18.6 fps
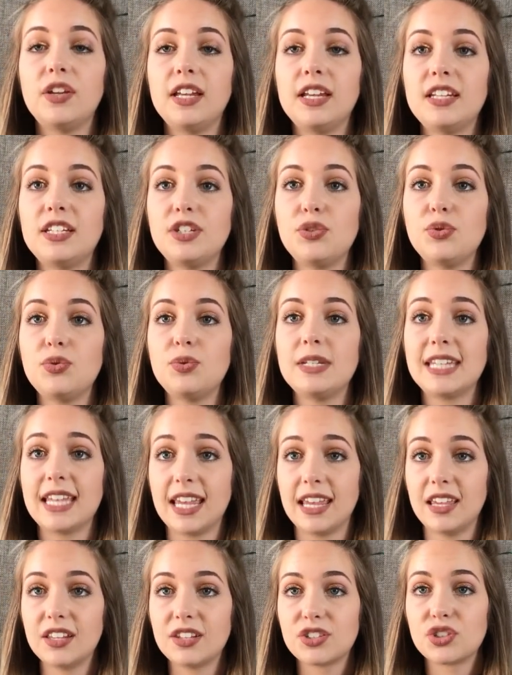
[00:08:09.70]
You need to
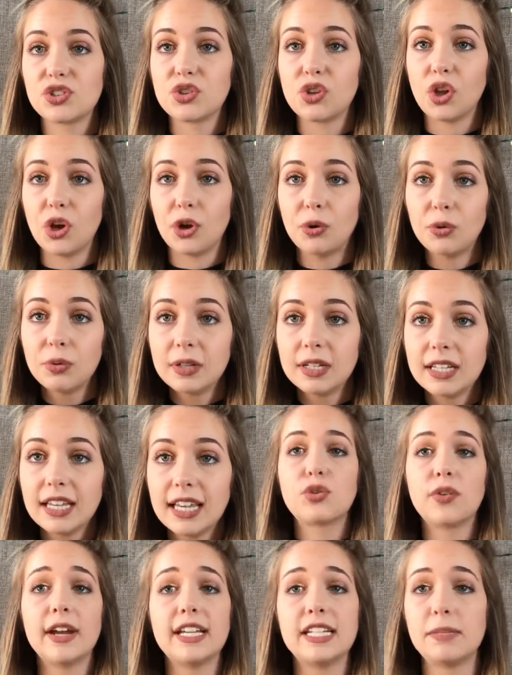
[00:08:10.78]
take it slow. It
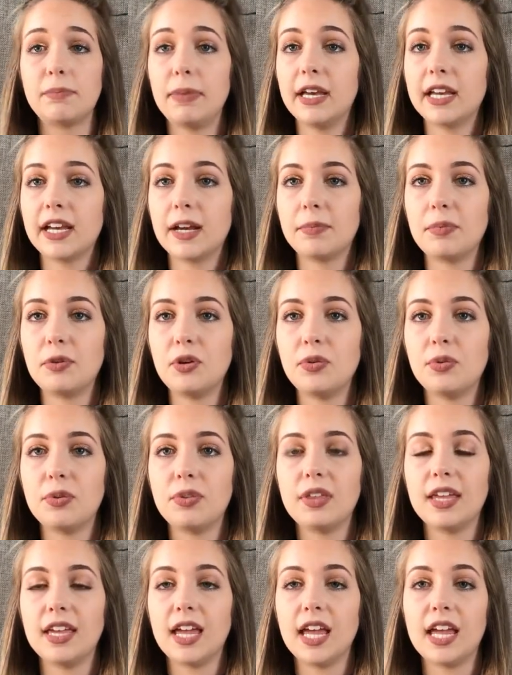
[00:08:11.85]
is great to pick up new
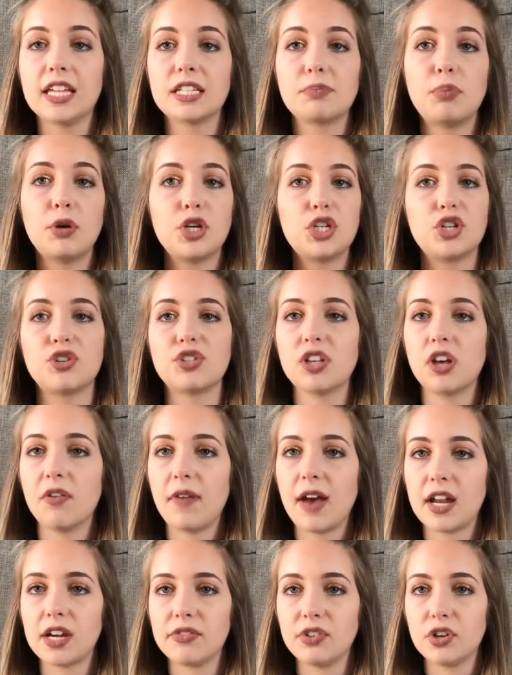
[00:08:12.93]
things, push
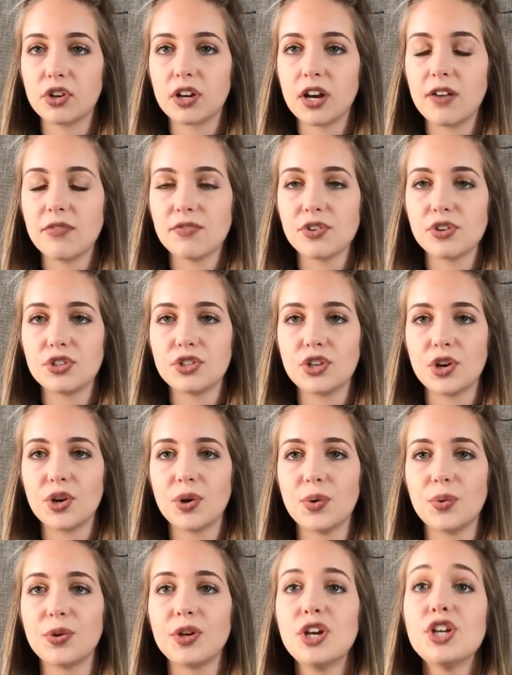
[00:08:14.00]
yourself out of your comfort
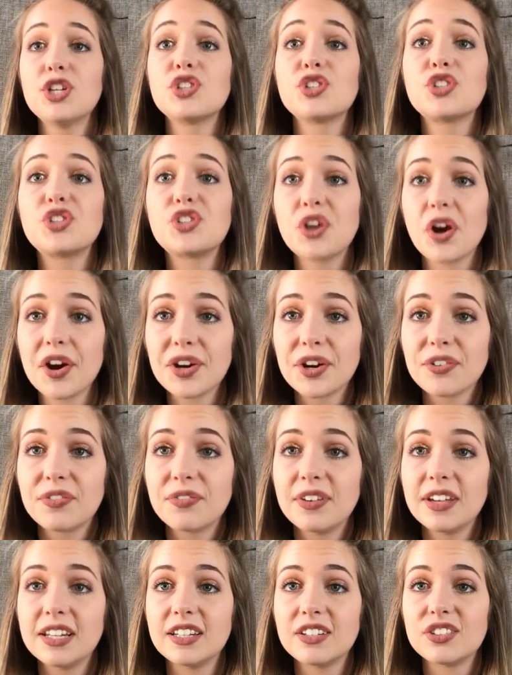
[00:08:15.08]
zone, start
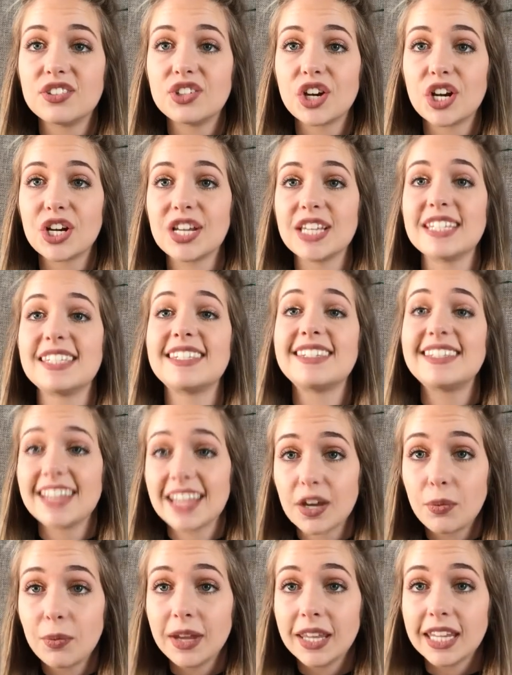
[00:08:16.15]
your fitness journey,
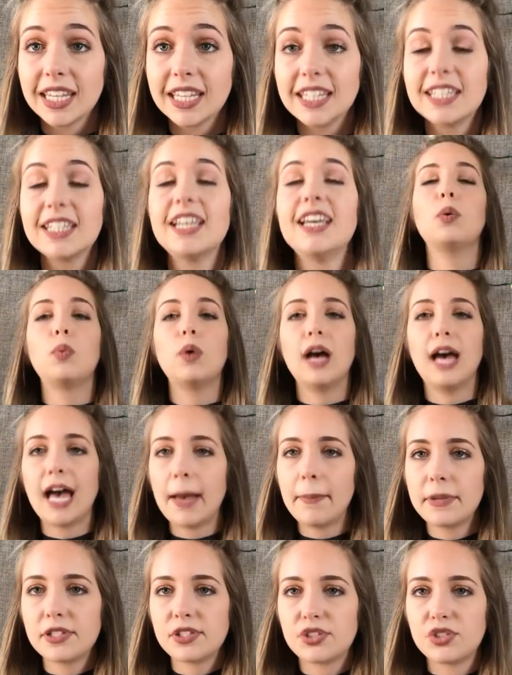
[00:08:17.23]
stick with it. But what
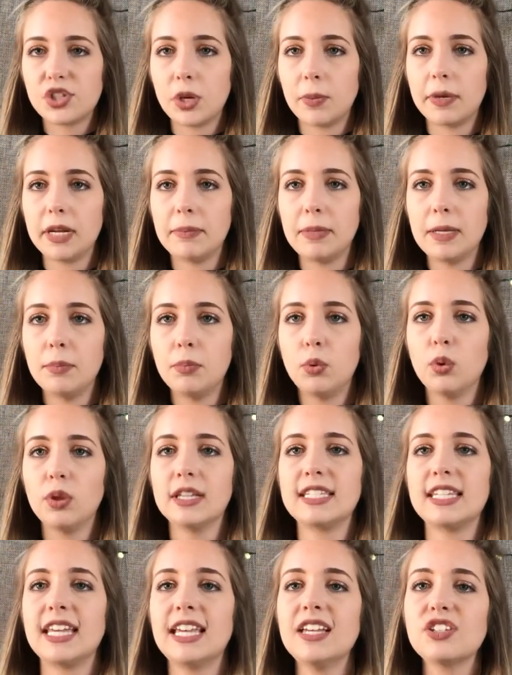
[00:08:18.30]
happens to so many
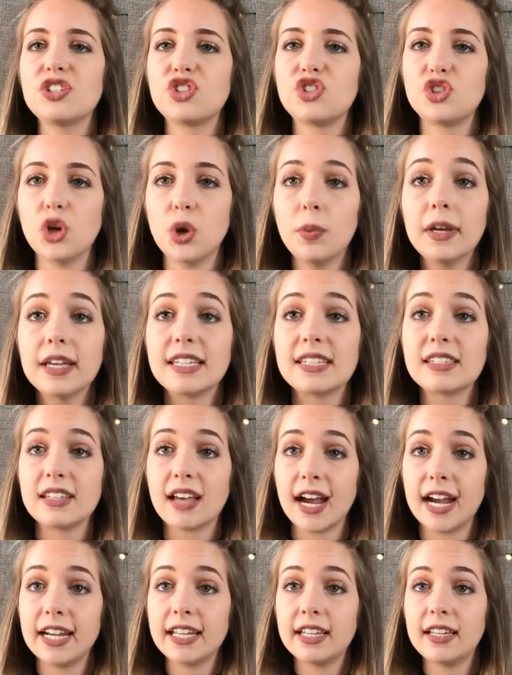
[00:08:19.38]
people is they get so
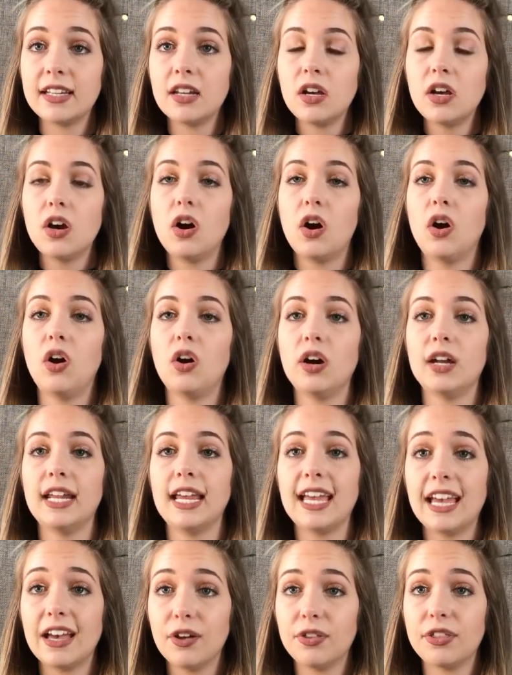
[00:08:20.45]
excited
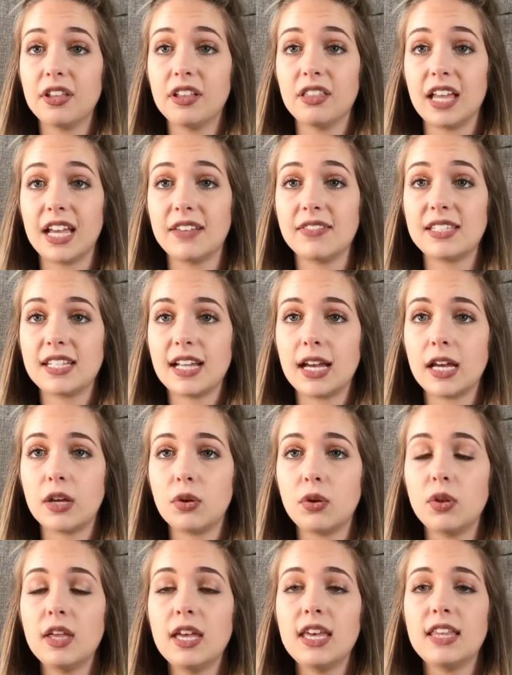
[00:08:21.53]
on a healthy
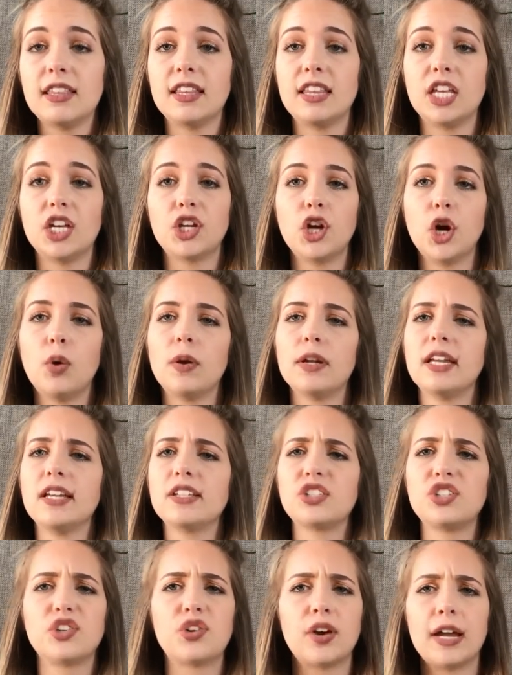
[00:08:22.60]
lifestyle that they go on
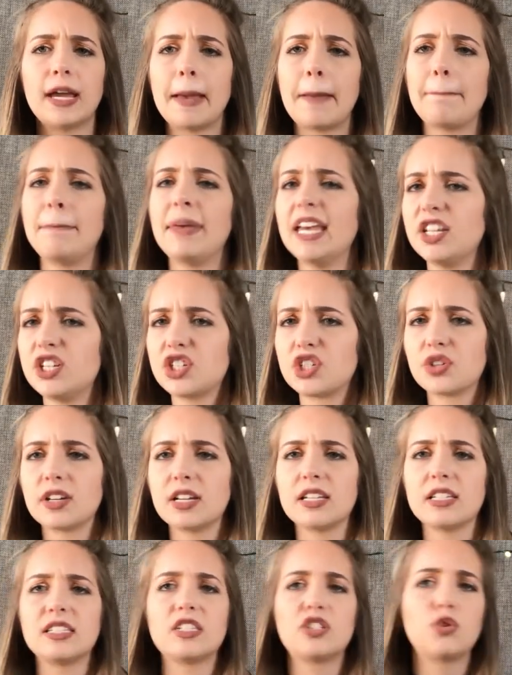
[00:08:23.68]
Instagram,
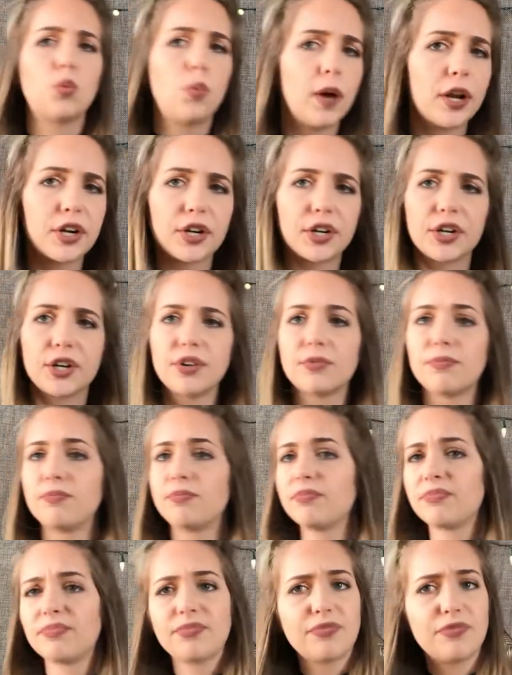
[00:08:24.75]
Pinterest, Twitter,
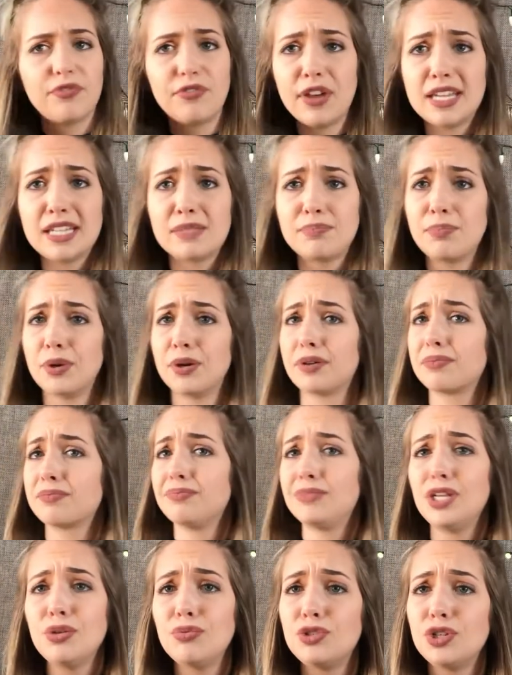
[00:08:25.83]
Facebook,
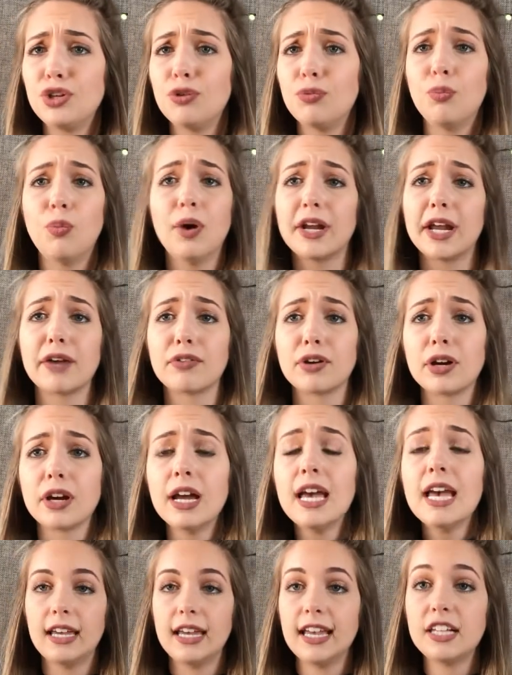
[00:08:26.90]
YouTube, whatever.